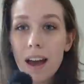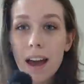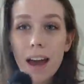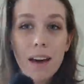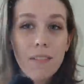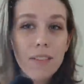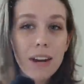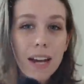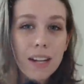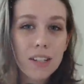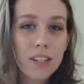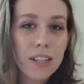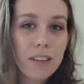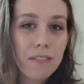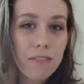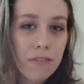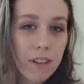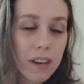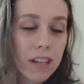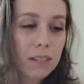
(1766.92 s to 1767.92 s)
I haven't actually
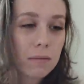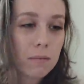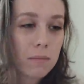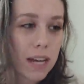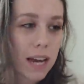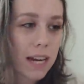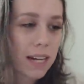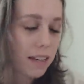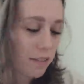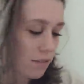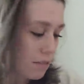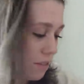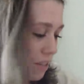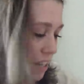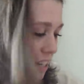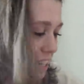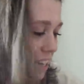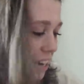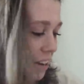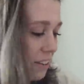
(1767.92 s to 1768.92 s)
filmed any of the
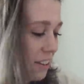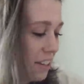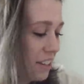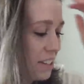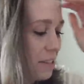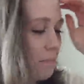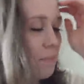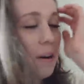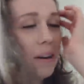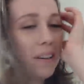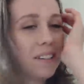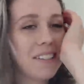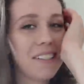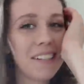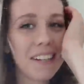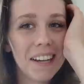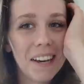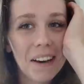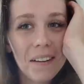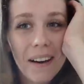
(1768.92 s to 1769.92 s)
video that's supposed
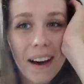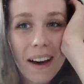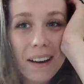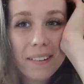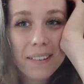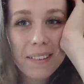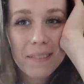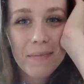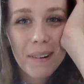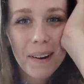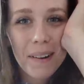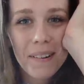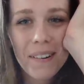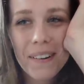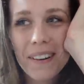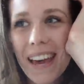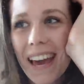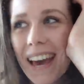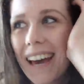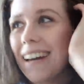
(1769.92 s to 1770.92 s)
to go out tomorrow
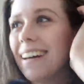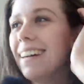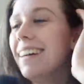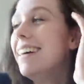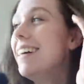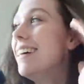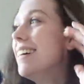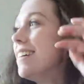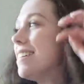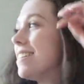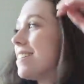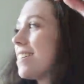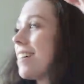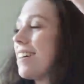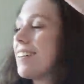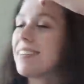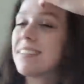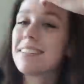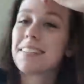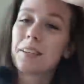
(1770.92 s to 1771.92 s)
yet.
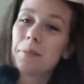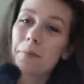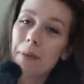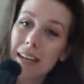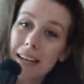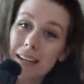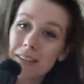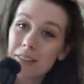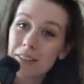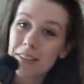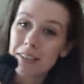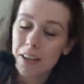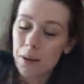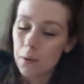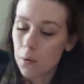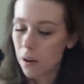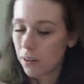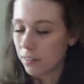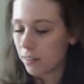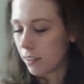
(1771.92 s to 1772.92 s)
So this is gonna be an interesting
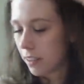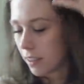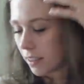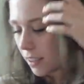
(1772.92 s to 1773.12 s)
one.